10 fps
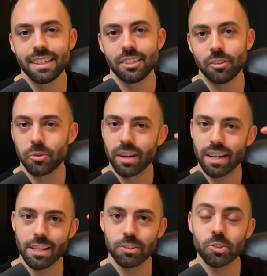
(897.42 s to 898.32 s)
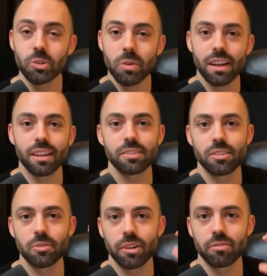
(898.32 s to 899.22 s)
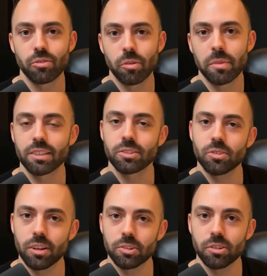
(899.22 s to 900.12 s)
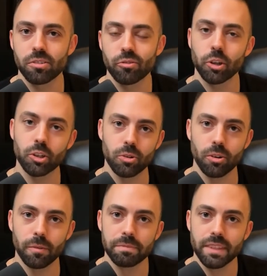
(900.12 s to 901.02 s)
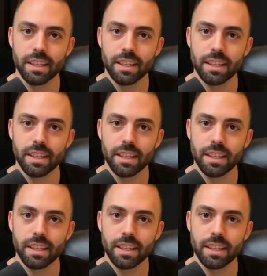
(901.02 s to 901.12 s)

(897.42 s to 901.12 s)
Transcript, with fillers: you know, the right H two headings, the right format and structure for Google.